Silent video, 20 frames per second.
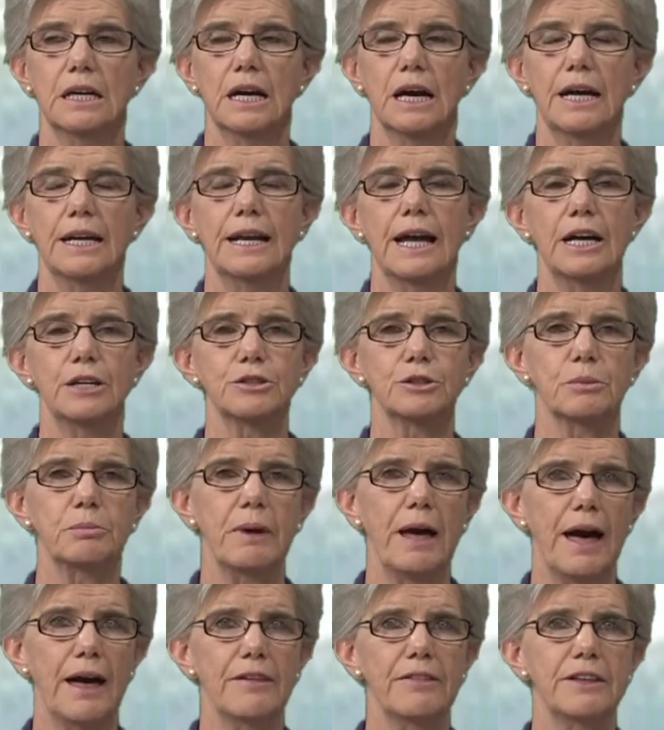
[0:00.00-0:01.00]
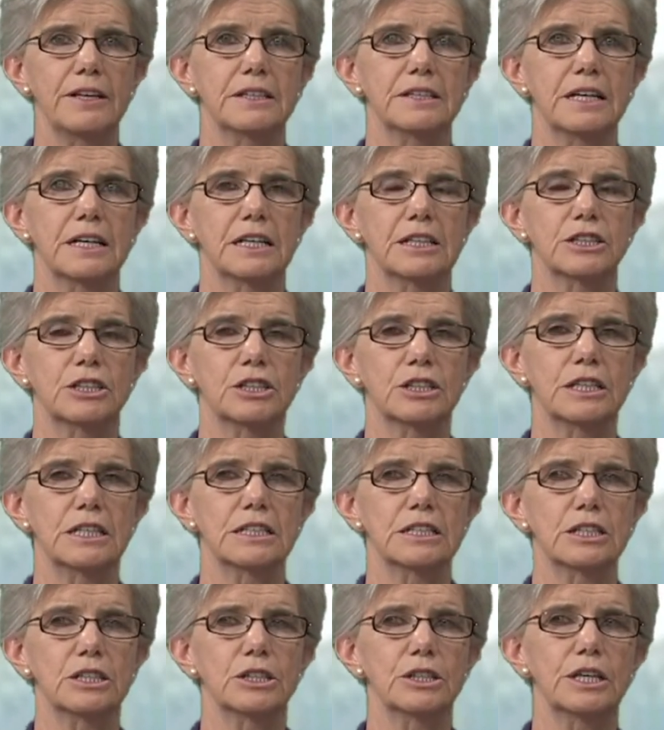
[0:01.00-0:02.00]
A naturopathic doctor
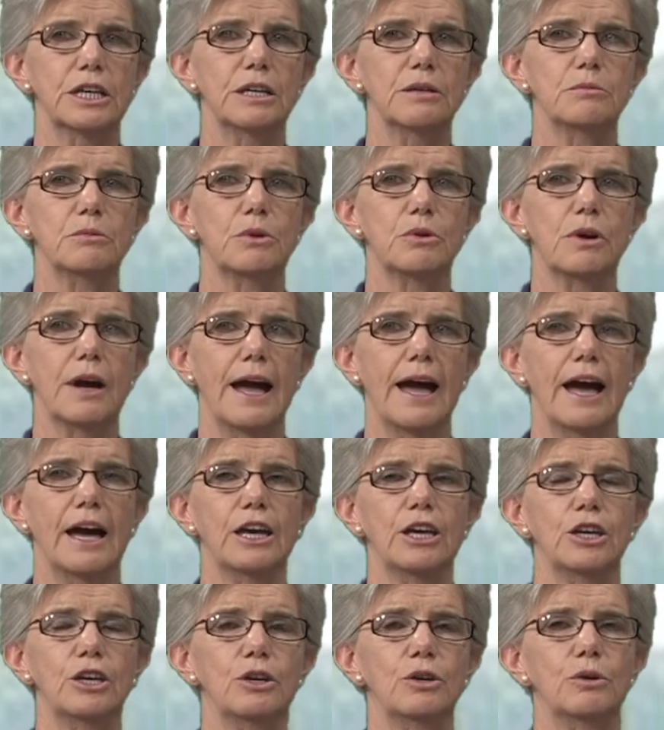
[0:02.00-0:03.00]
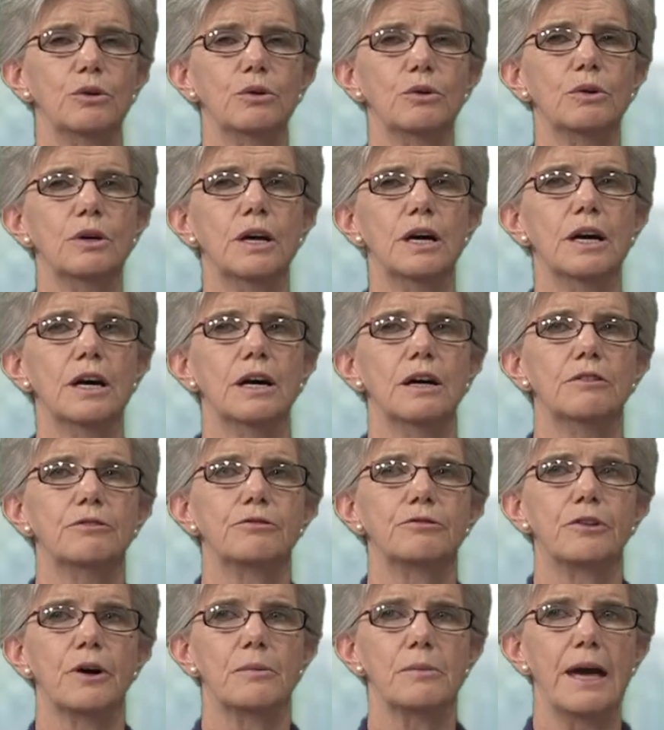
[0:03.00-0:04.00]
is looking more at you
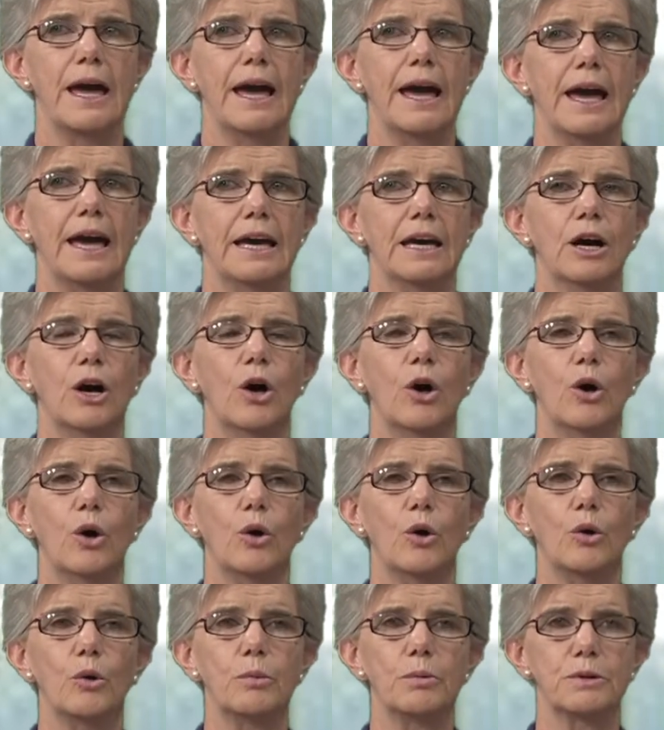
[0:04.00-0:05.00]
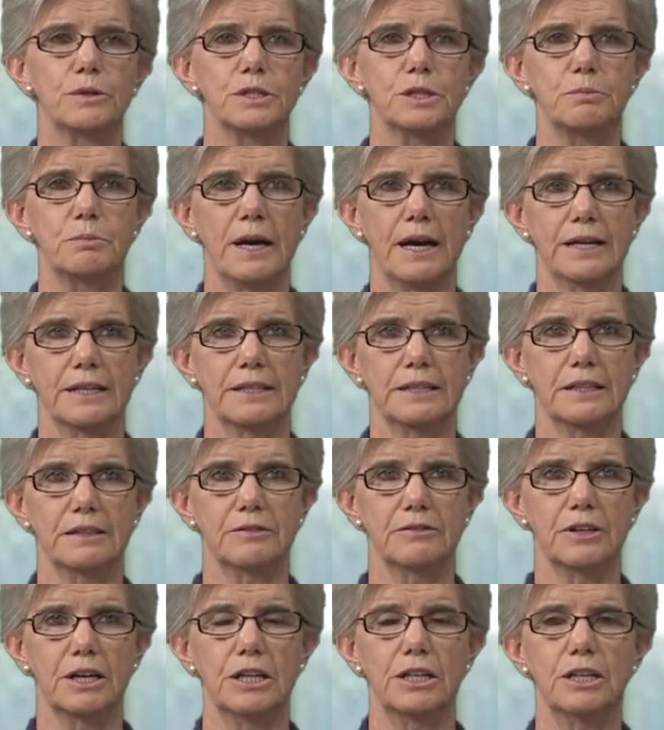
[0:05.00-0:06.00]
from a whole
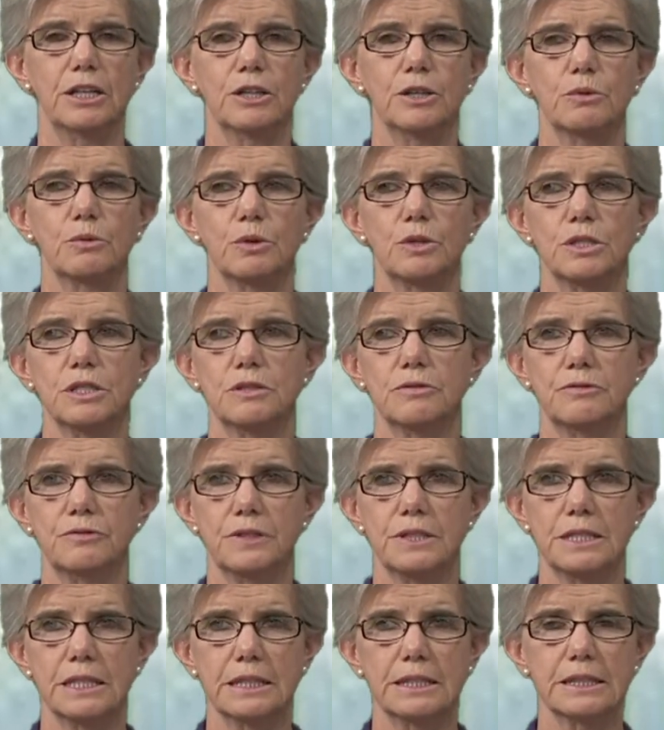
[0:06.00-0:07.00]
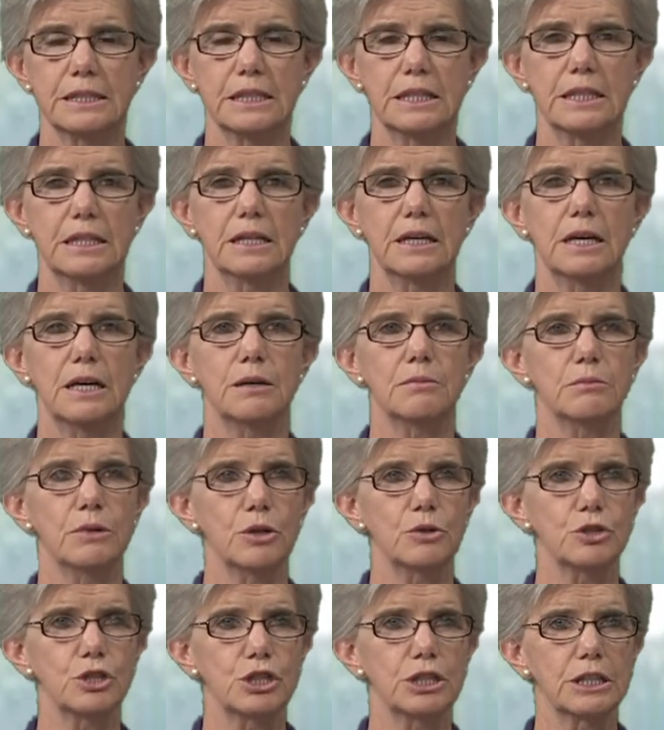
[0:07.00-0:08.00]
perspective. In other words, physically,
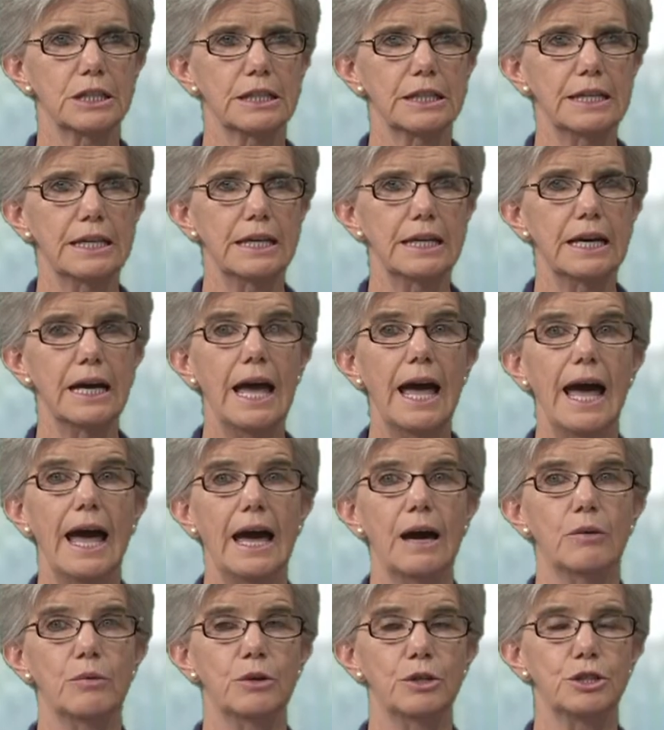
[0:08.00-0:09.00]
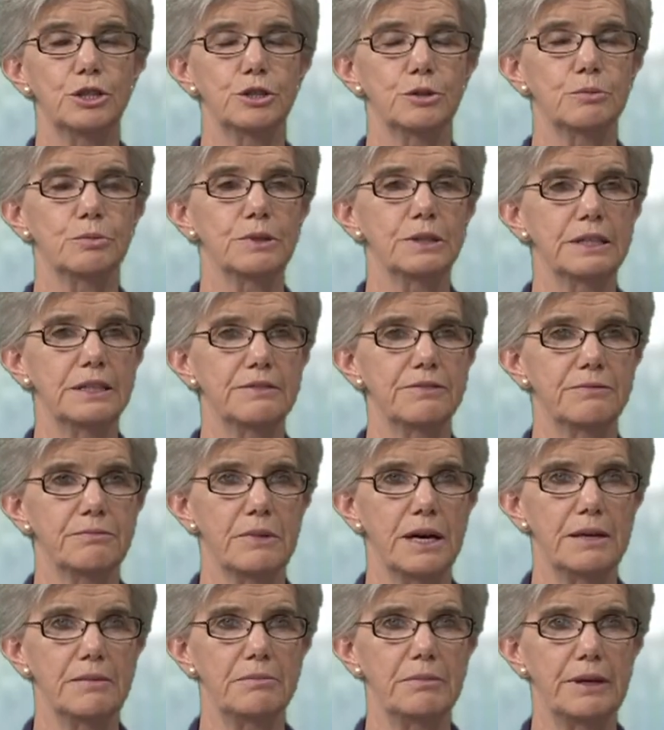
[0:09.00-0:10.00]
emotionally, and what your belief
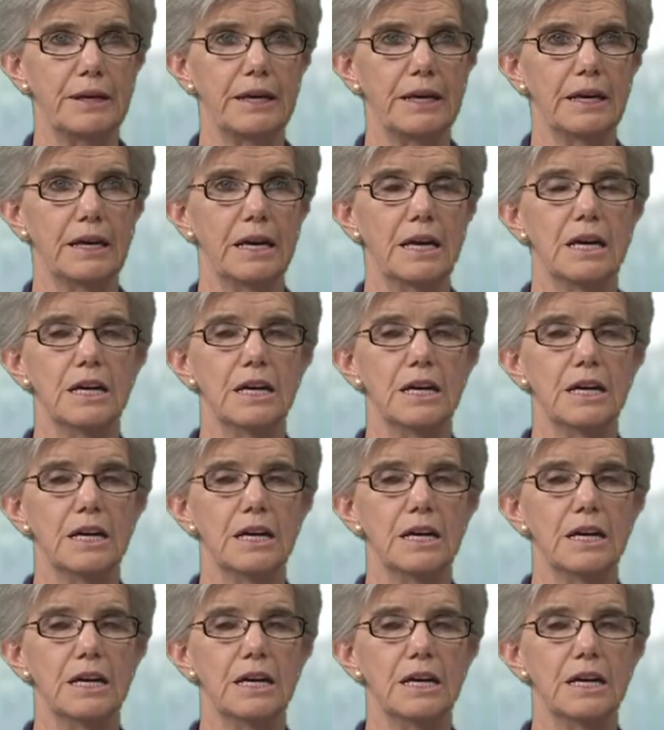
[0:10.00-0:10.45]
might be.